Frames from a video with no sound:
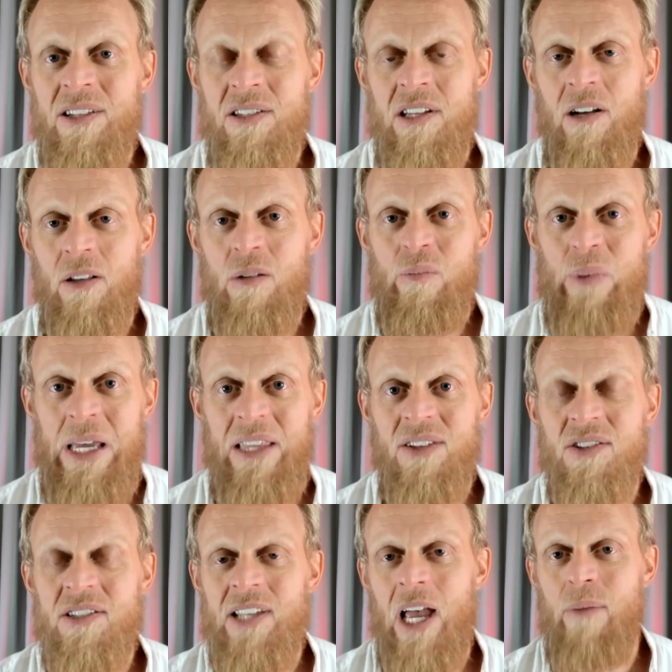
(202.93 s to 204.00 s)
necessarily be
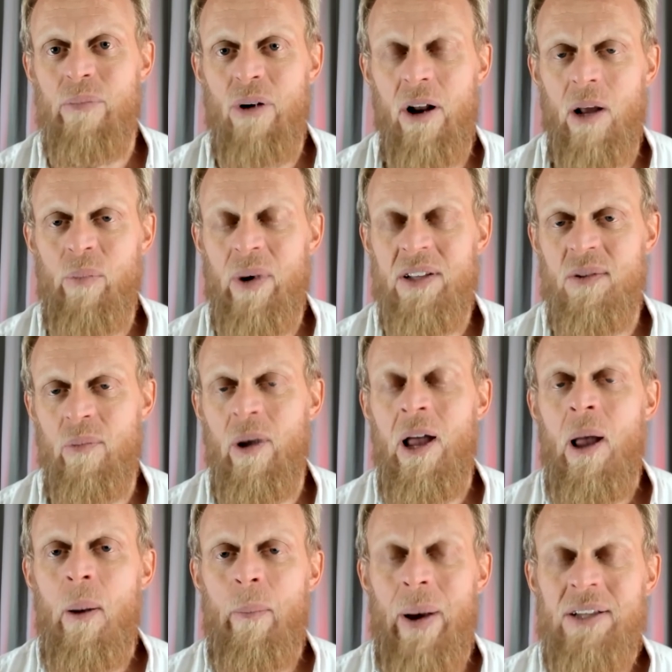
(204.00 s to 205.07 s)
the same product, but it's
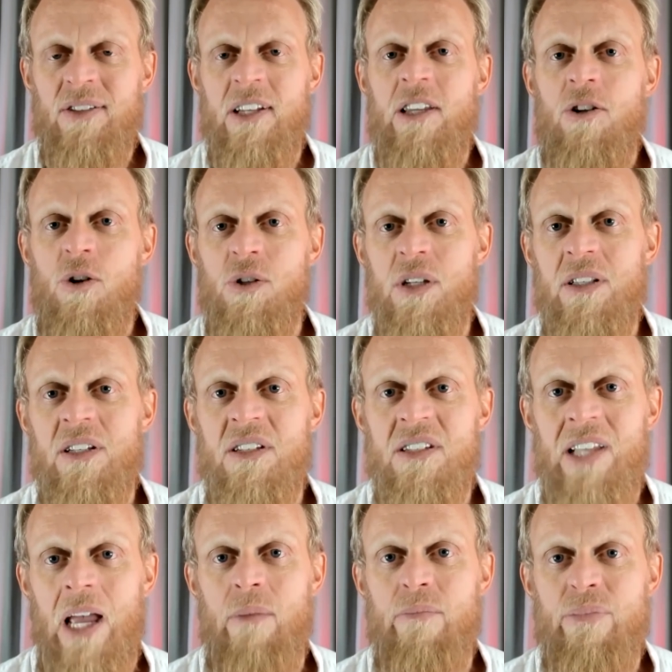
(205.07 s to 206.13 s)
basically using the
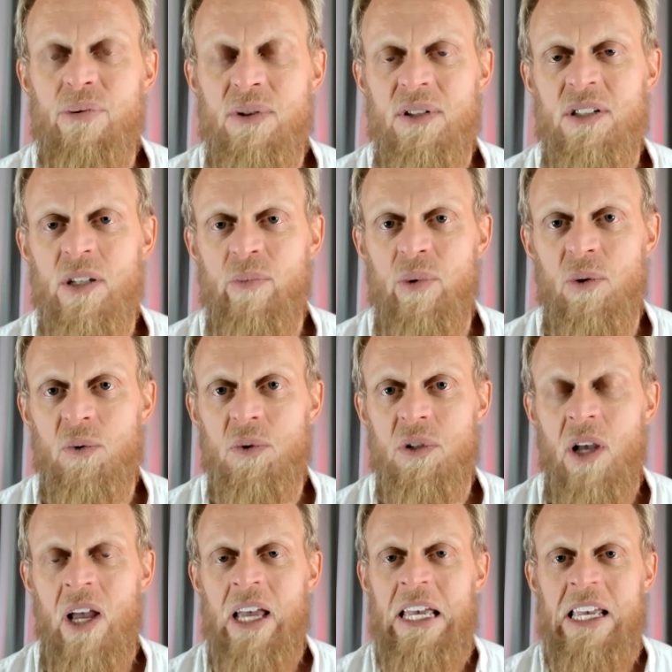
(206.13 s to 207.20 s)
same
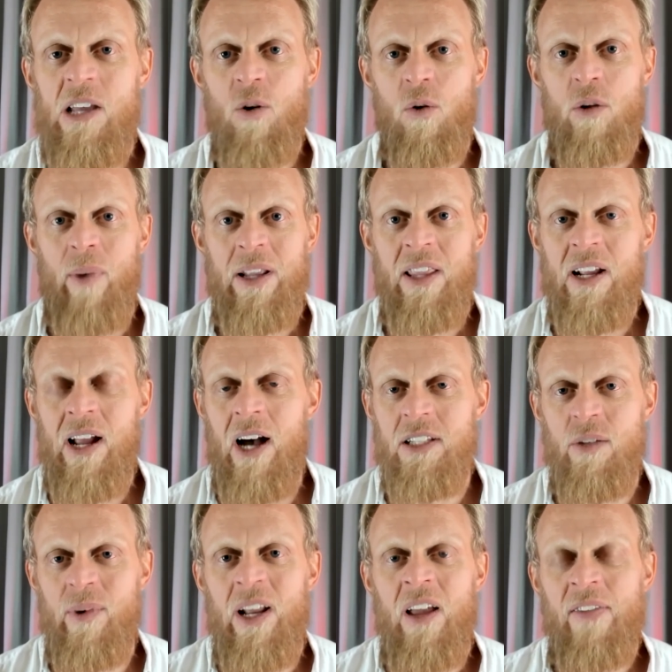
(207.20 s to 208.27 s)
principles in order to make their cars.
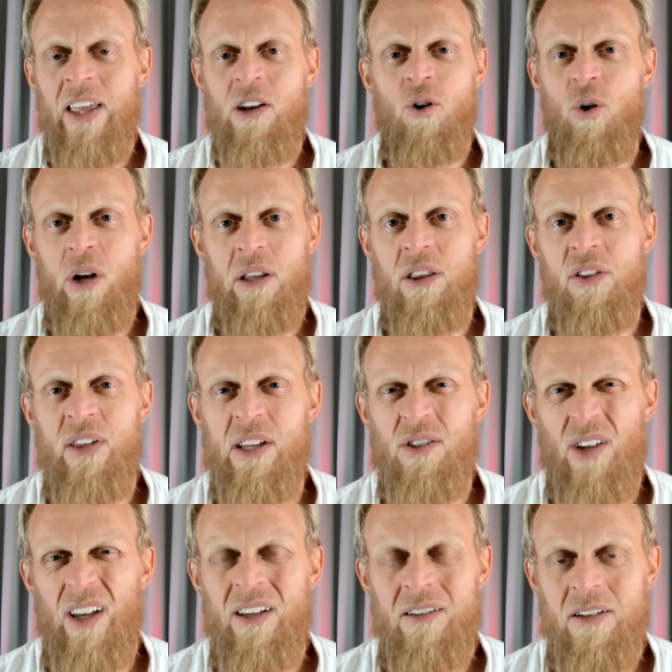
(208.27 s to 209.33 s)
I mean, they call it other things
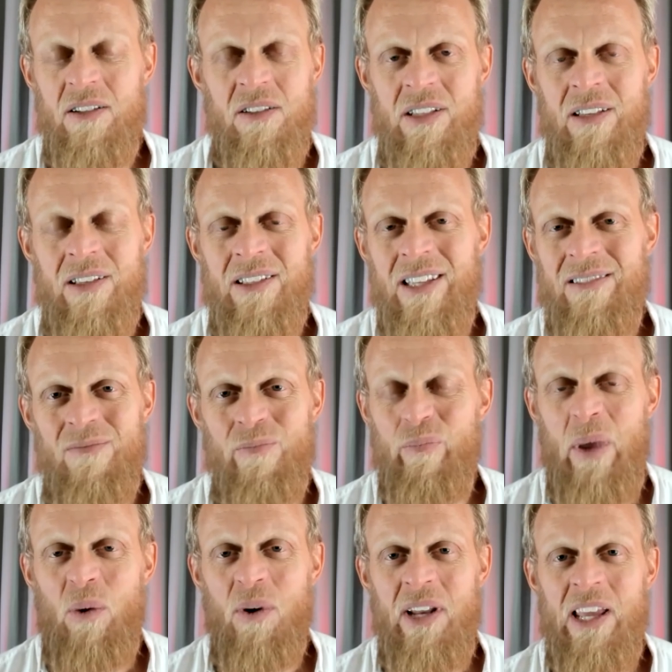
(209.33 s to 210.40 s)
like
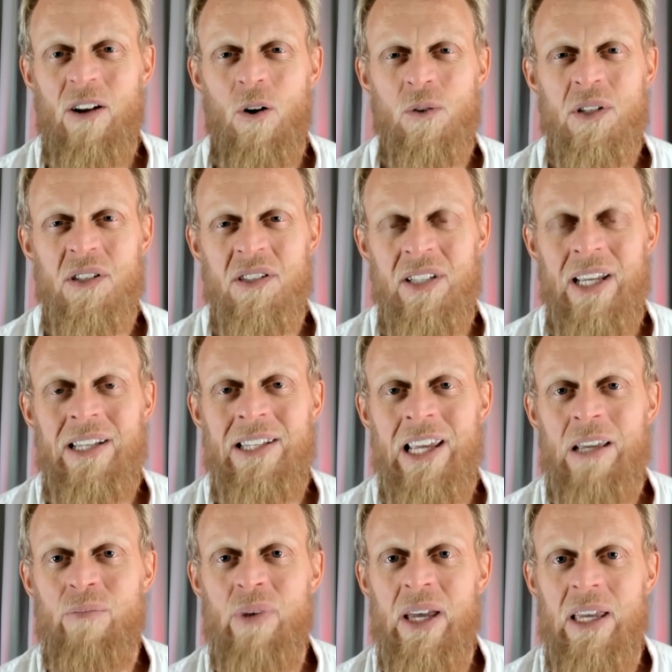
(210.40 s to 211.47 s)
BYD calls it
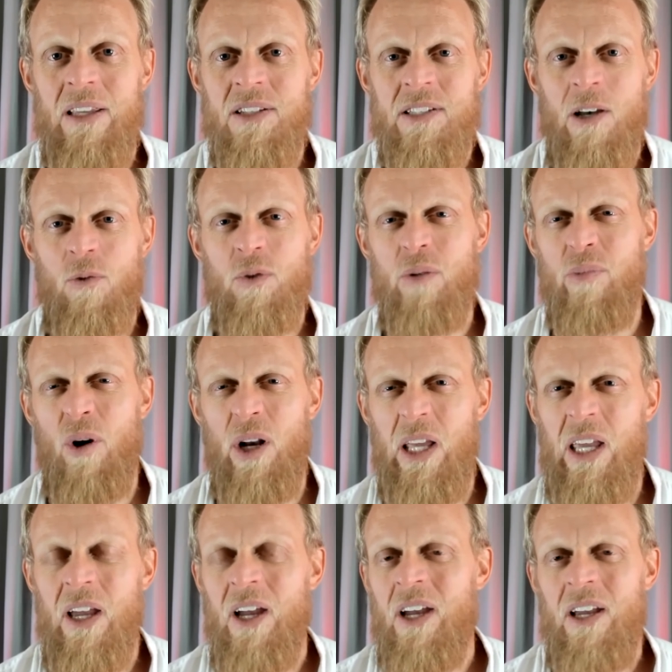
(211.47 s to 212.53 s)
CTB, cell to body.